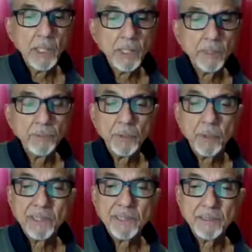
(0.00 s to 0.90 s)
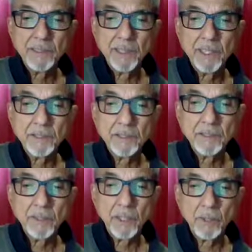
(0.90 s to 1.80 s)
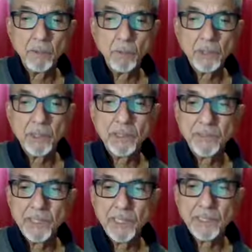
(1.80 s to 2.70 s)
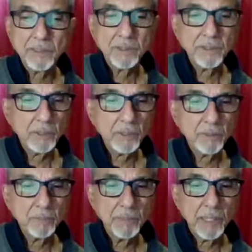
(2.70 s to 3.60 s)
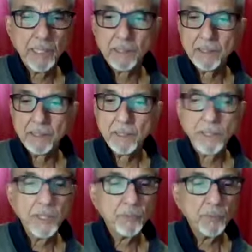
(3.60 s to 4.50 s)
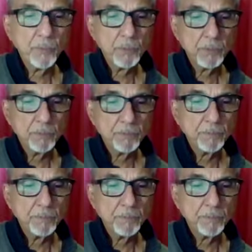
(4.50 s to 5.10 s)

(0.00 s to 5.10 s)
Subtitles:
and a few other things, worldly things, like earning food.